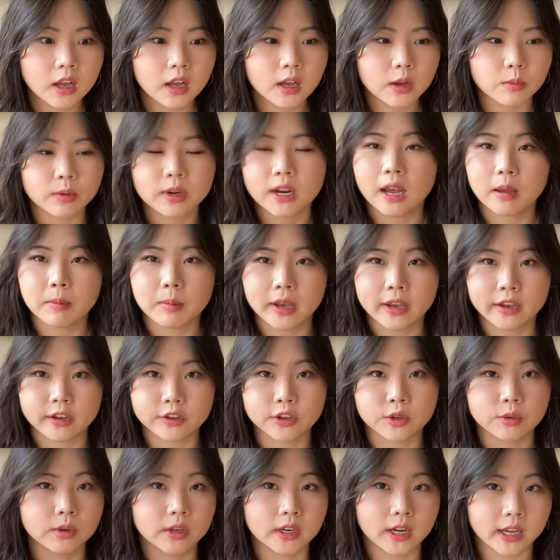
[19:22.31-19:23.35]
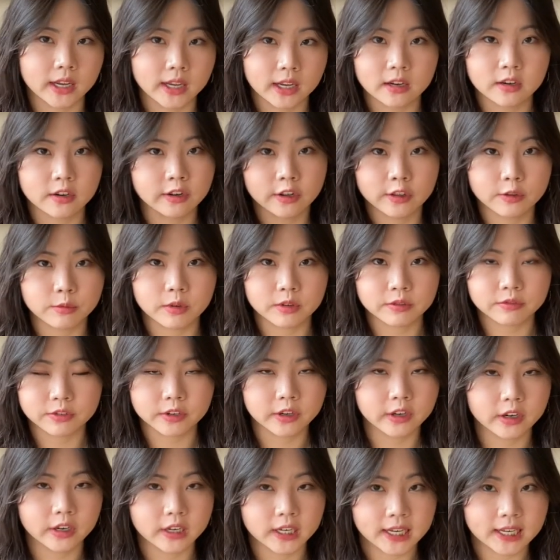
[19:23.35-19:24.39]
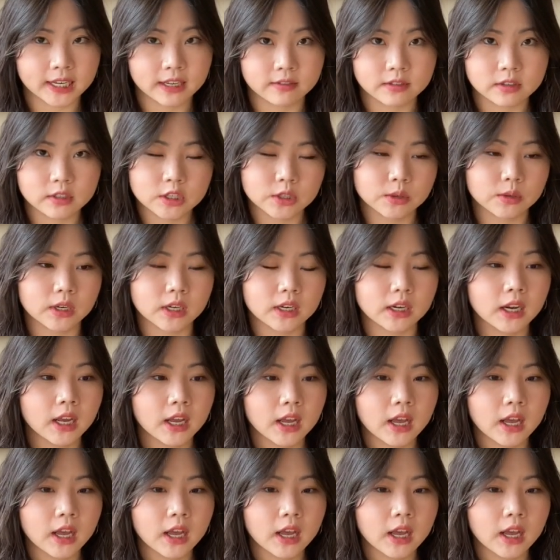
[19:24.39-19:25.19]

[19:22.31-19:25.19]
When I buy a new one, I get another one for her and I give it to her.